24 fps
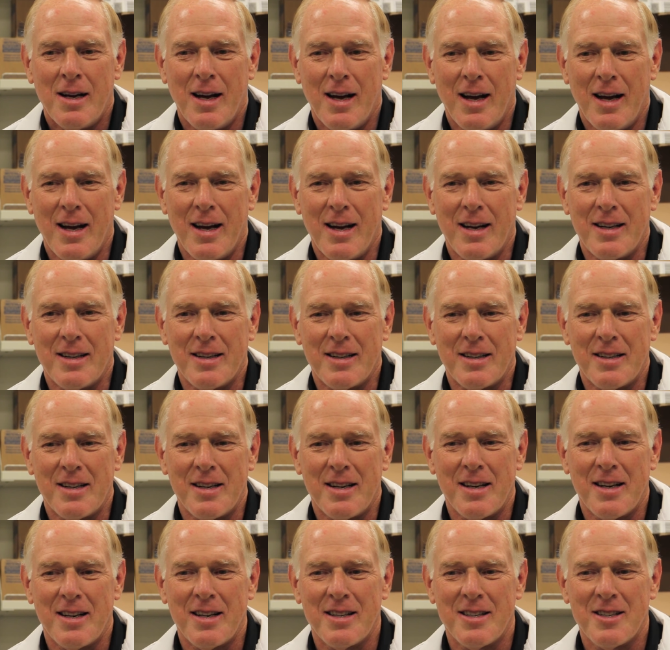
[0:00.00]
And
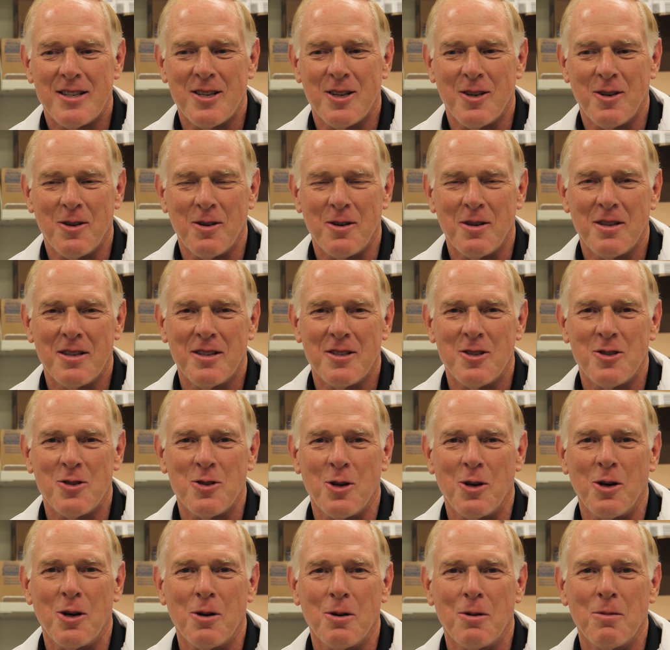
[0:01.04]
so this has
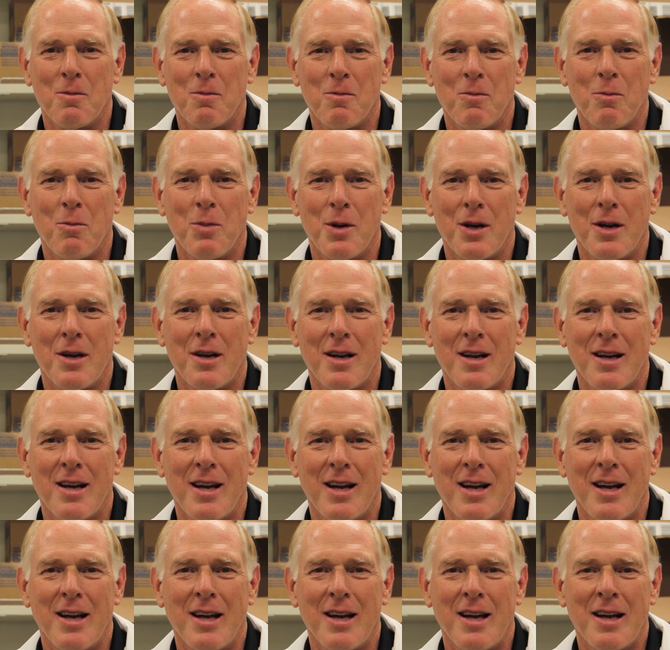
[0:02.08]
all been
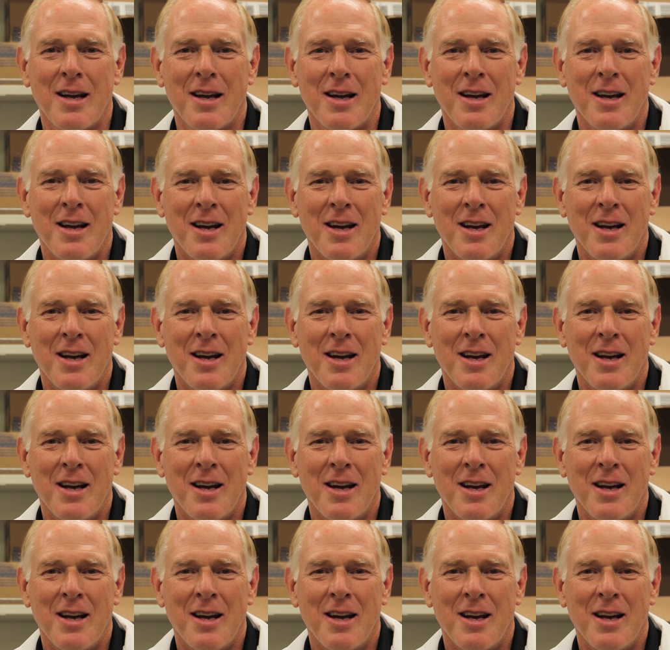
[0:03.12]
a